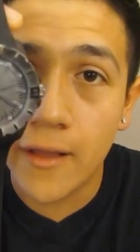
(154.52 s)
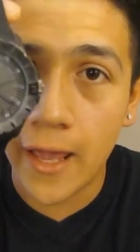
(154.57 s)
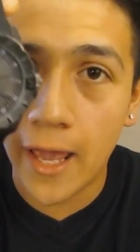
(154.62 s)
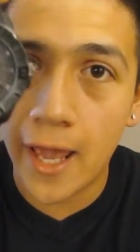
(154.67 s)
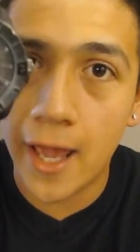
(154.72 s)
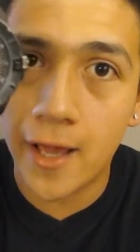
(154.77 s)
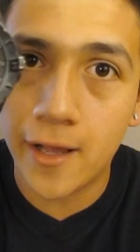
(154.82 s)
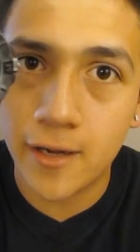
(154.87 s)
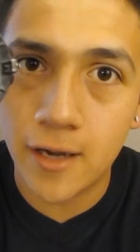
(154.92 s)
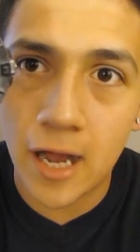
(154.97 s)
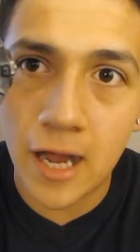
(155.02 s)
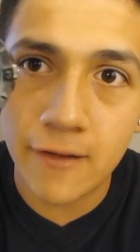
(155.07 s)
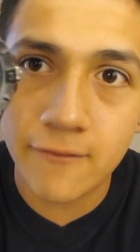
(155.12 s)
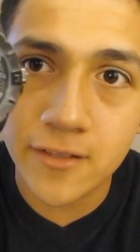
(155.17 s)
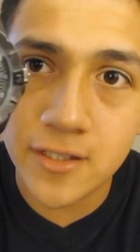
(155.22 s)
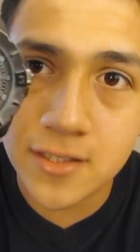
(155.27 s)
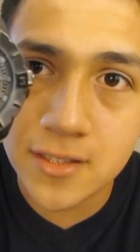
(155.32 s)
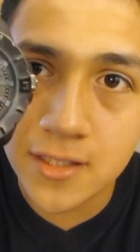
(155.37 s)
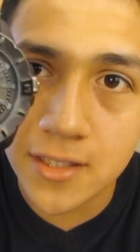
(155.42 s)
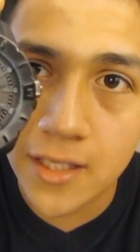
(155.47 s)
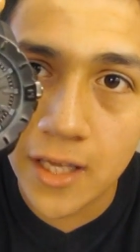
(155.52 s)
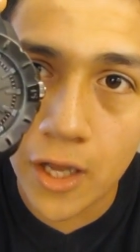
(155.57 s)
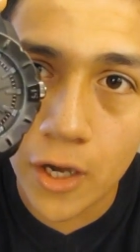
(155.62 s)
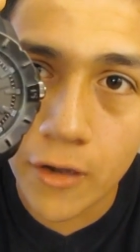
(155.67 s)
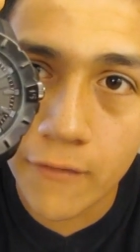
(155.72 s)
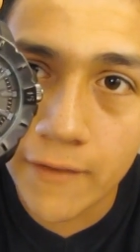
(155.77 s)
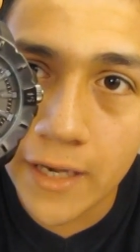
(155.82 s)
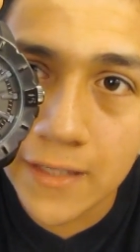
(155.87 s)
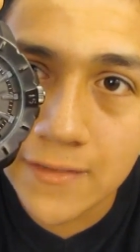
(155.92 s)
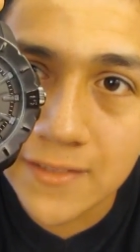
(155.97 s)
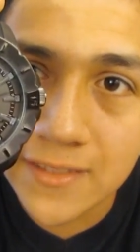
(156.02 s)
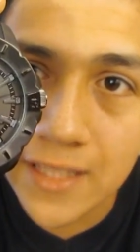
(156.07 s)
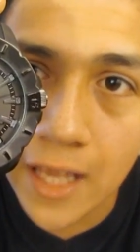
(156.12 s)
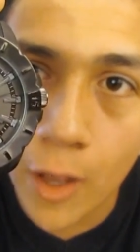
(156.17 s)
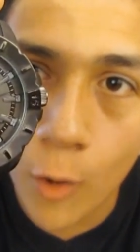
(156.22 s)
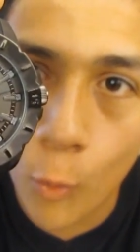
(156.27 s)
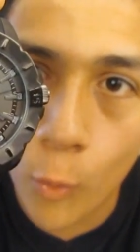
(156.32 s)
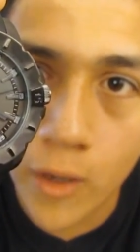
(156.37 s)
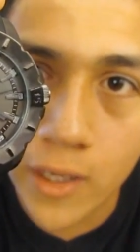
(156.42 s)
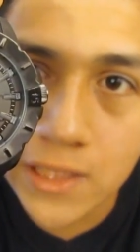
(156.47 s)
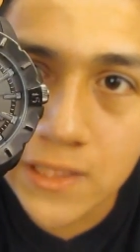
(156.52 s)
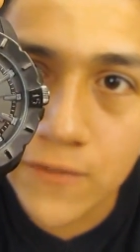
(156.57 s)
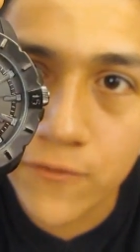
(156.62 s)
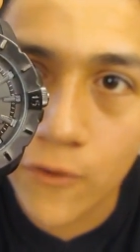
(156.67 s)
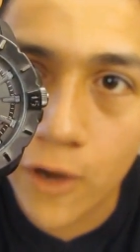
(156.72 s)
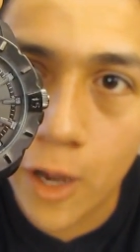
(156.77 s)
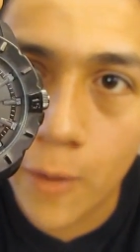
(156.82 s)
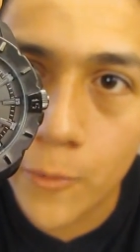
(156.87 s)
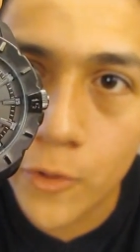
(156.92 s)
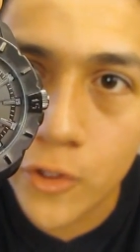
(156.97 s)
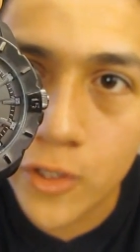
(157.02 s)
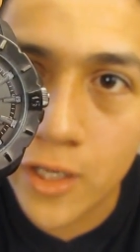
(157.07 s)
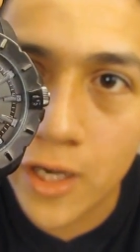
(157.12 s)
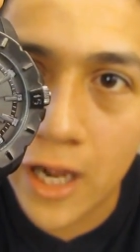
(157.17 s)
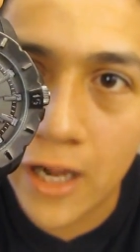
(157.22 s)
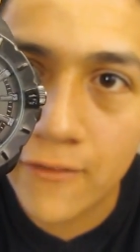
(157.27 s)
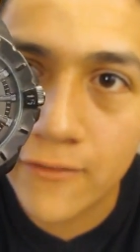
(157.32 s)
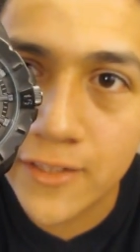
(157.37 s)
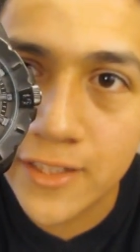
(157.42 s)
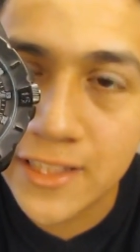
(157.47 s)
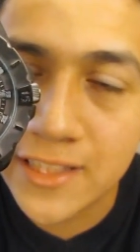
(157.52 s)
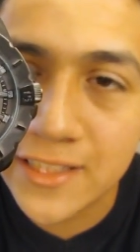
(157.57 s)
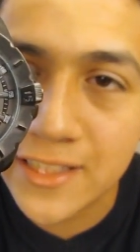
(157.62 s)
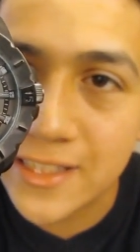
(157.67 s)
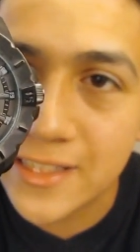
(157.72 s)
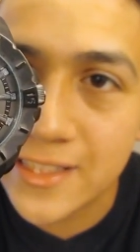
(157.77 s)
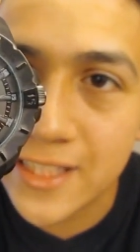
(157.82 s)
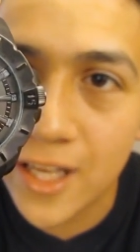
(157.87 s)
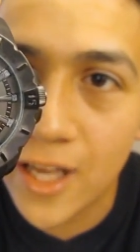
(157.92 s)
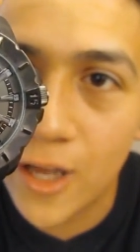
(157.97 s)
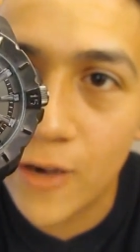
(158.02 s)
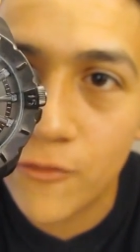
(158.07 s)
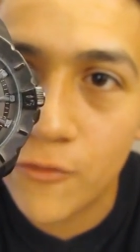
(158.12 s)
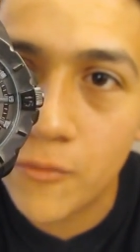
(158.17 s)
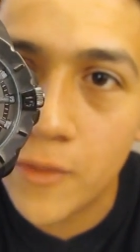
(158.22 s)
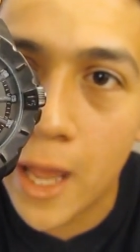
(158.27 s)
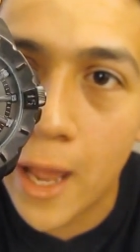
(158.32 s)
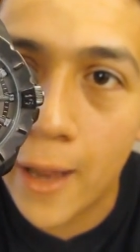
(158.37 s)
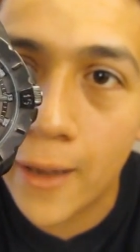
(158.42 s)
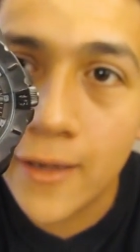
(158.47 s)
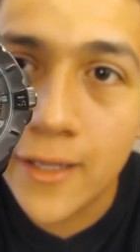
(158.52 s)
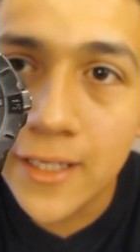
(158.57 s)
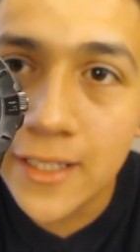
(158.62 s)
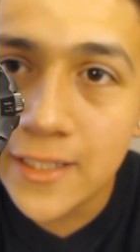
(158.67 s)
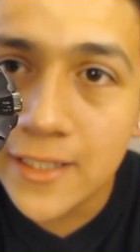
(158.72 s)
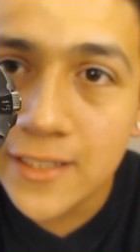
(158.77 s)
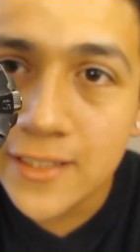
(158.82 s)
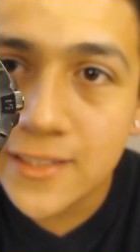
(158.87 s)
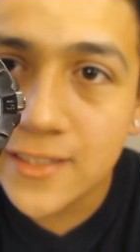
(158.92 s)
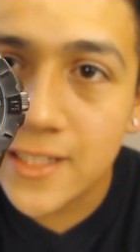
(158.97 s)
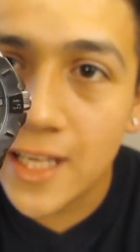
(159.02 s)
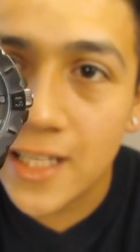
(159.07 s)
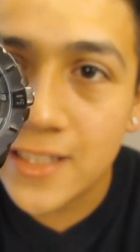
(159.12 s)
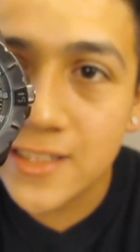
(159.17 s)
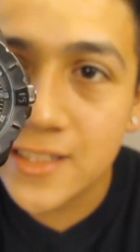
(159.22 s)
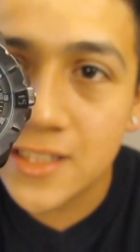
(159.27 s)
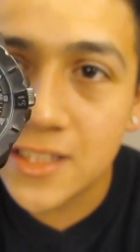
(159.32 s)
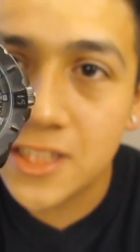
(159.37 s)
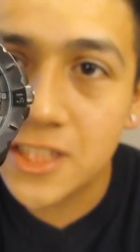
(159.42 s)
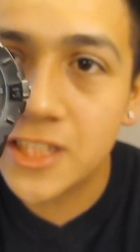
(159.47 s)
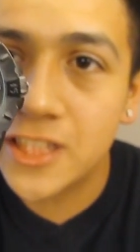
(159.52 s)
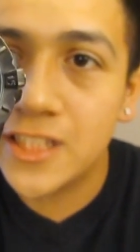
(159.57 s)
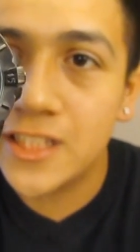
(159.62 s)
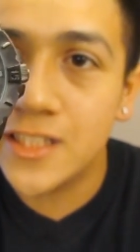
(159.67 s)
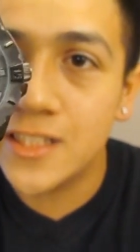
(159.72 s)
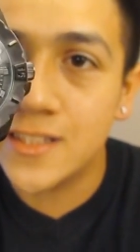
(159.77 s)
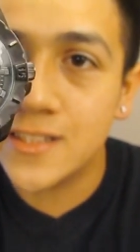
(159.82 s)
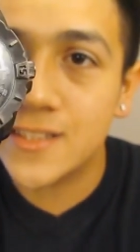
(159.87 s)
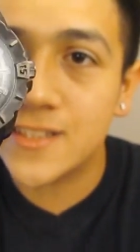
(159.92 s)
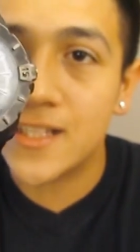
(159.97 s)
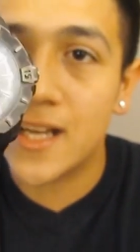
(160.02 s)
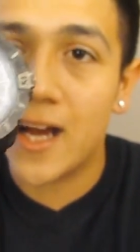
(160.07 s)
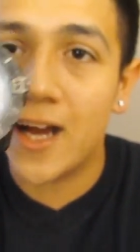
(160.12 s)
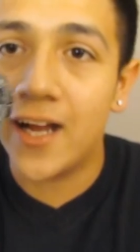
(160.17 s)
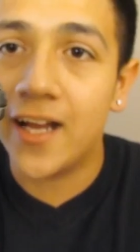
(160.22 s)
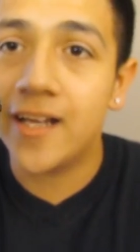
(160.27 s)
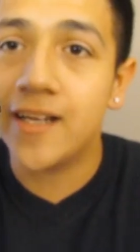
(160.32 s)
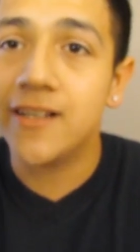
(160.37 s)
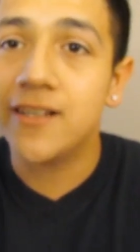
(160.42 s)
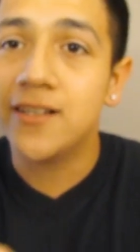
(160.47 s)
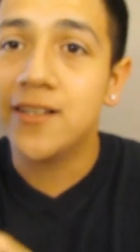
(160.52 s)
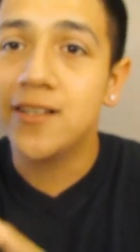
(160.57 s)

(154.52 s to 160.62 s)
And obviously, I don't even have to say where it's from. You can obviously tell from that sexy G inside.